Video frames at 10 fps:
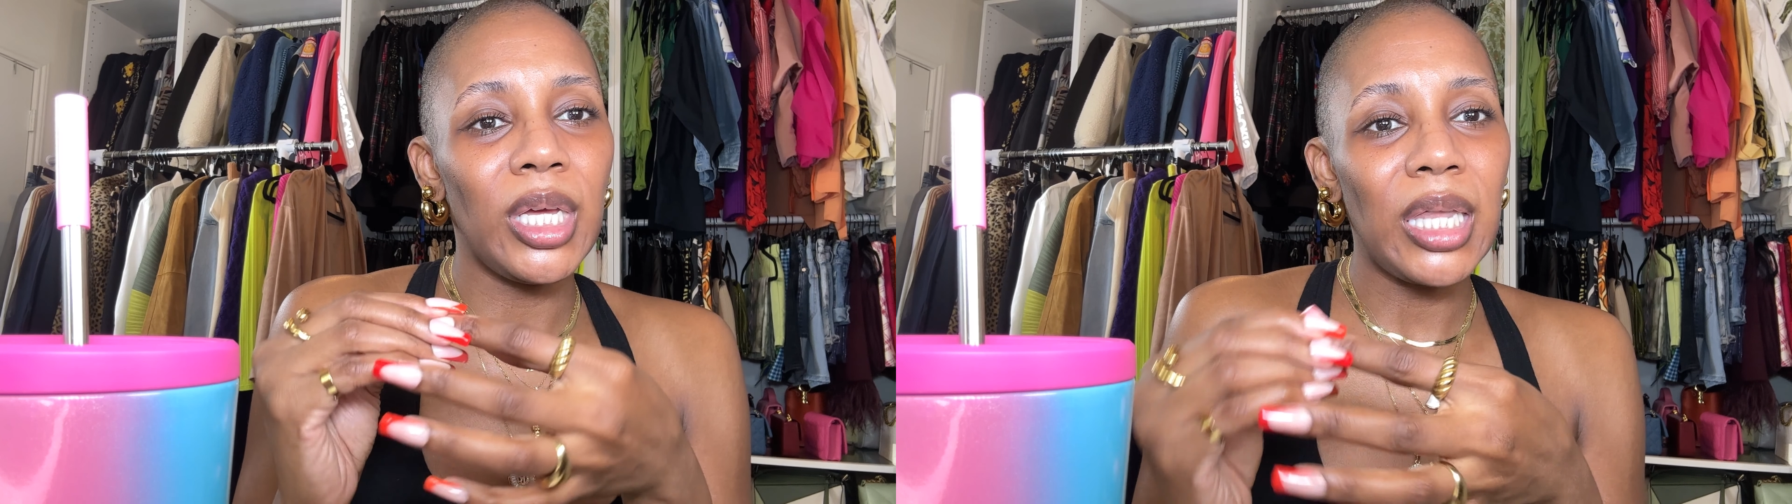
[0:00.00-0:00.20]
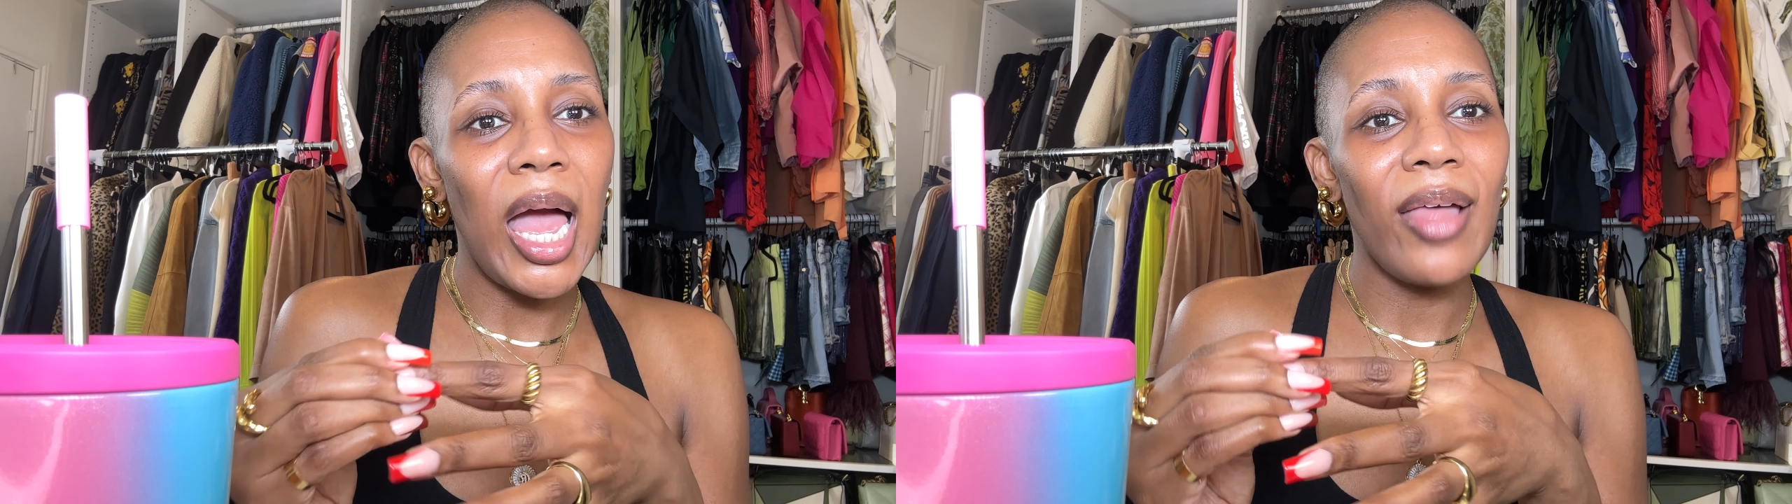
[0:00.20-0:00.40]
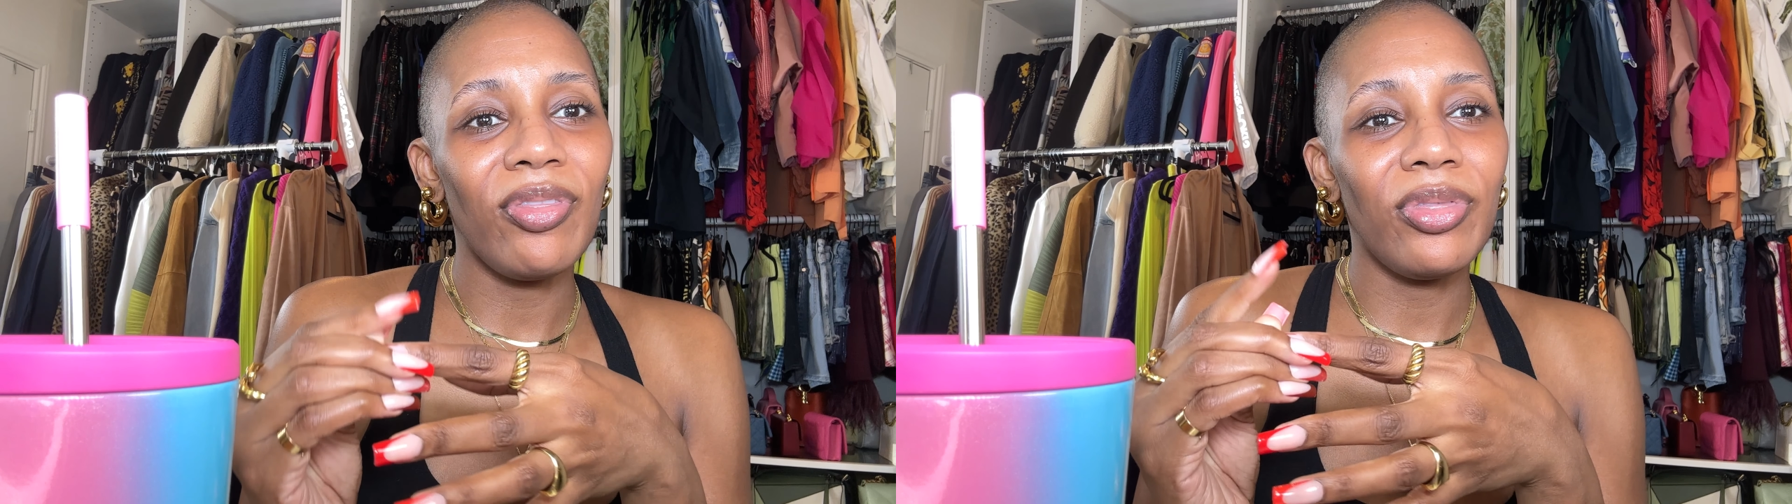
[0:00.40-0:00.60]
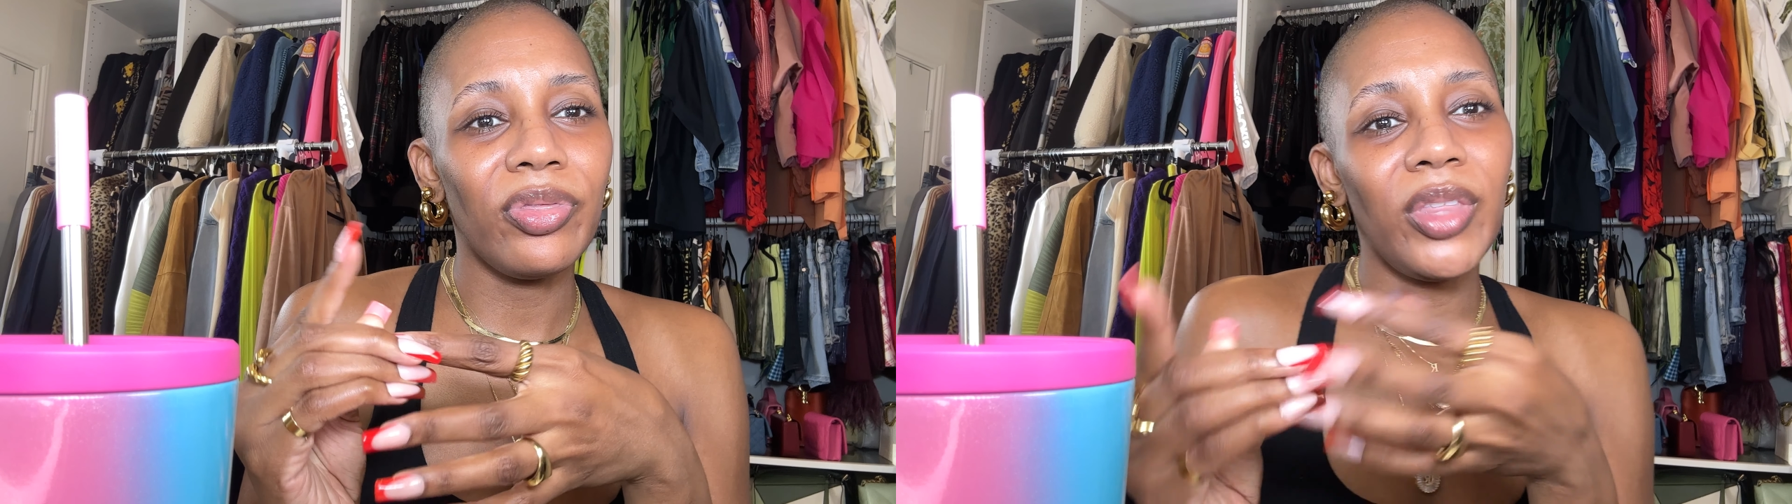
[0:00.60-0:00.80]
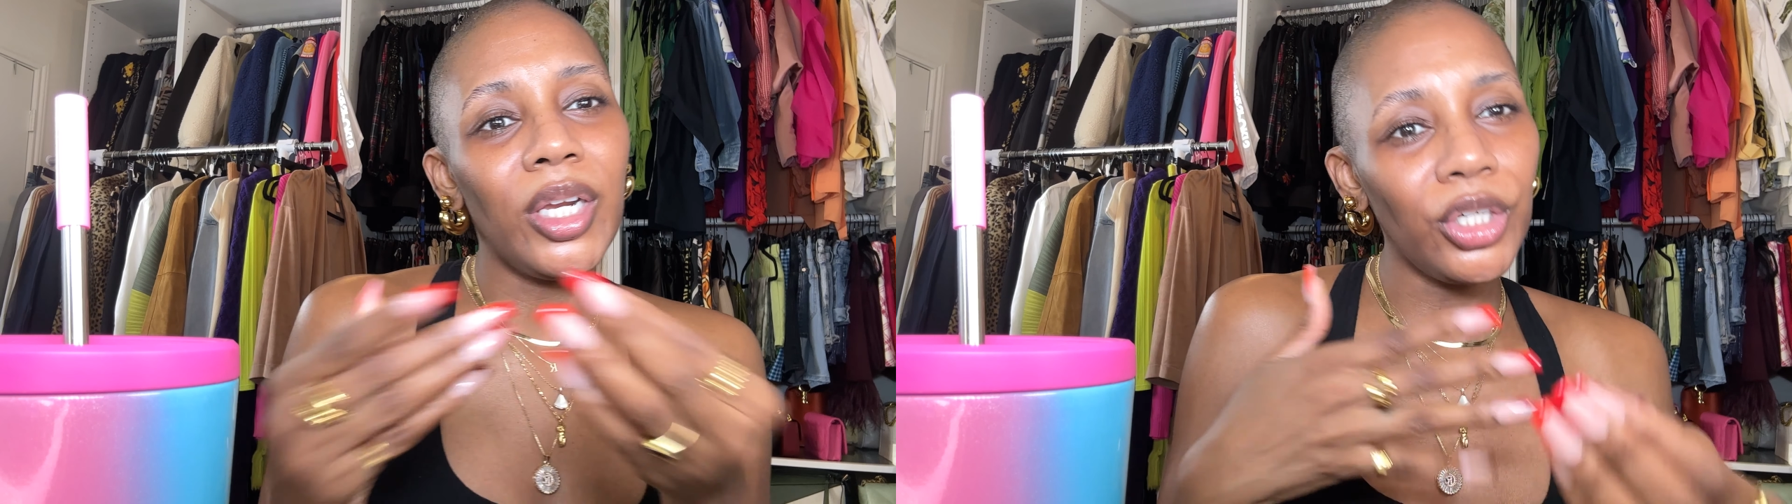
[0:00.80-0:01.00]
lot
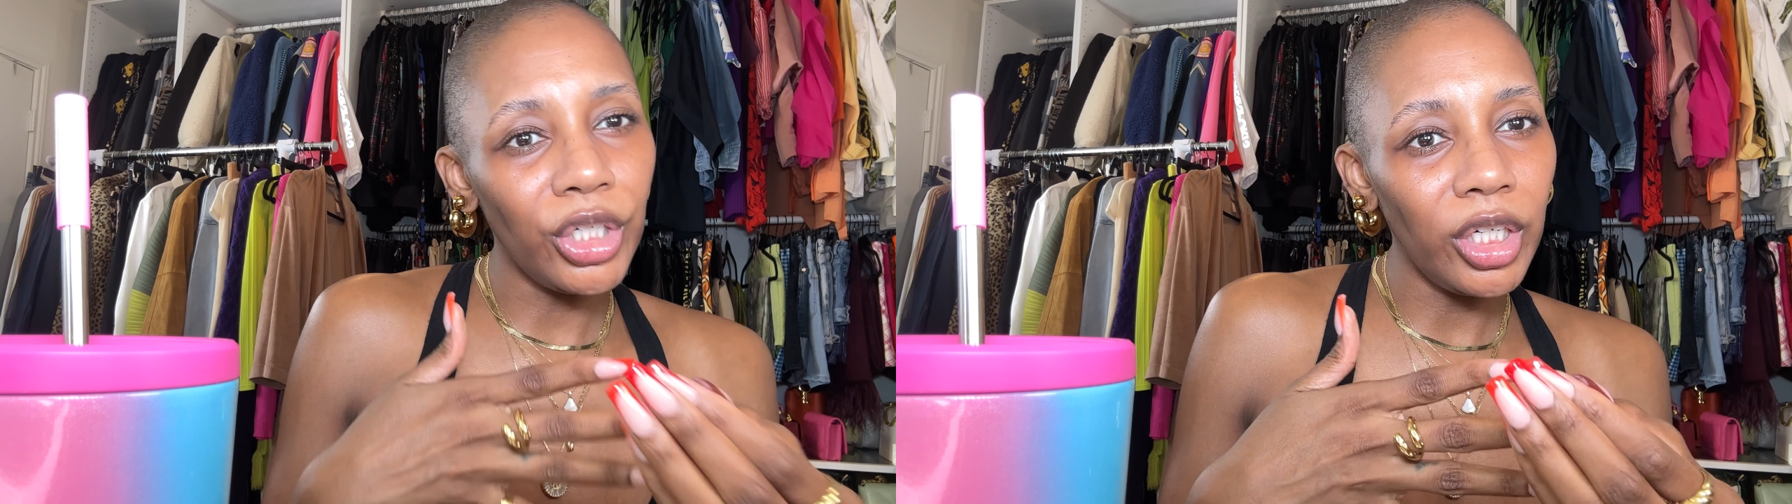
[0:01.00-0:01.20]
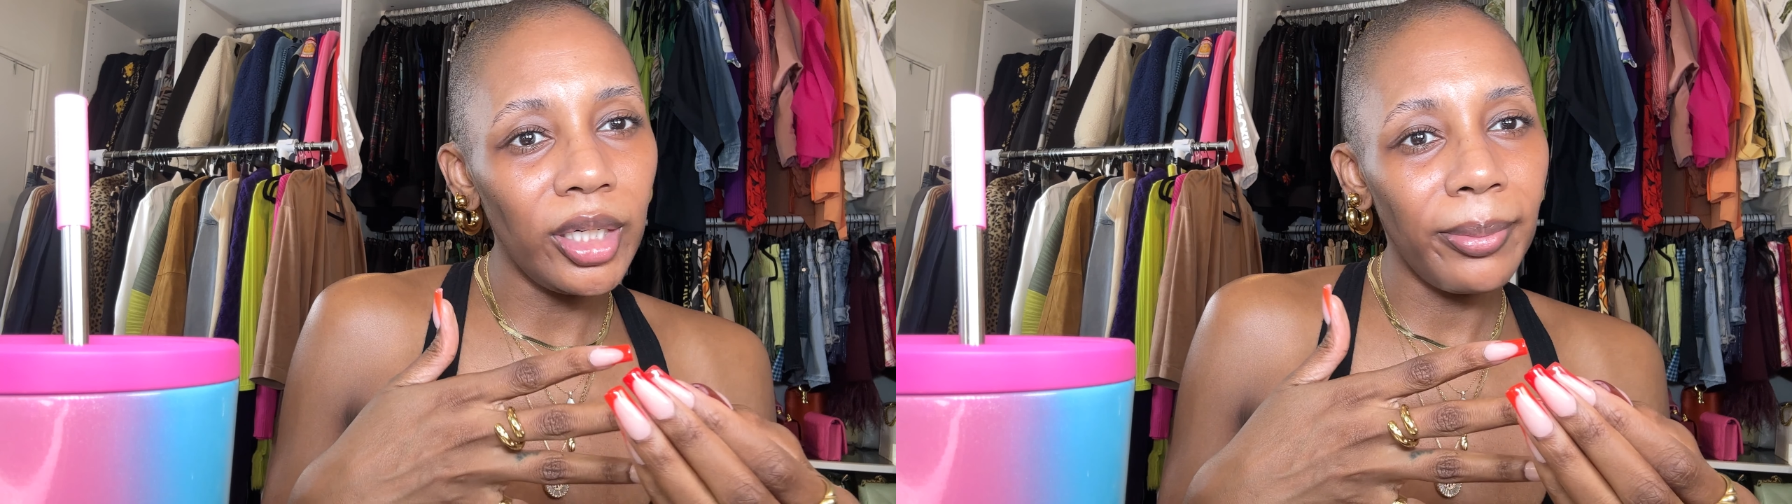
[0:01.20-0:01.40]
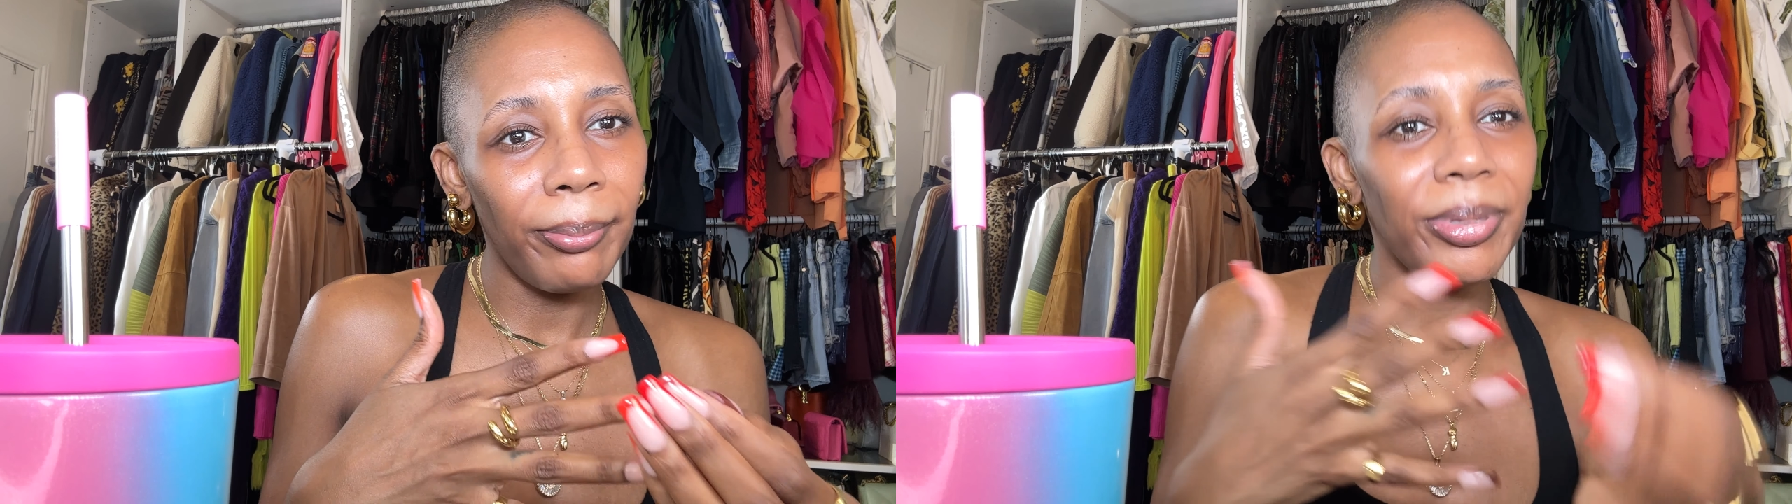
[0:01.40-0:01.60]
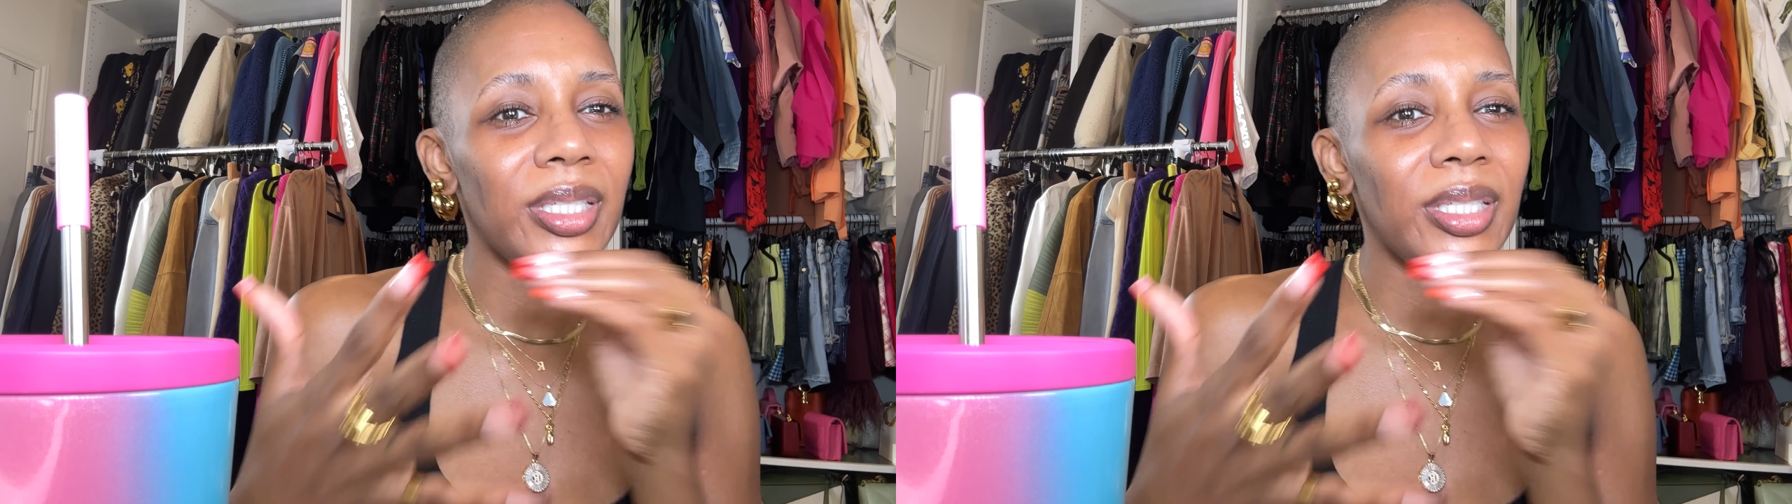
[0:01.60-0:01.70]
thinner, but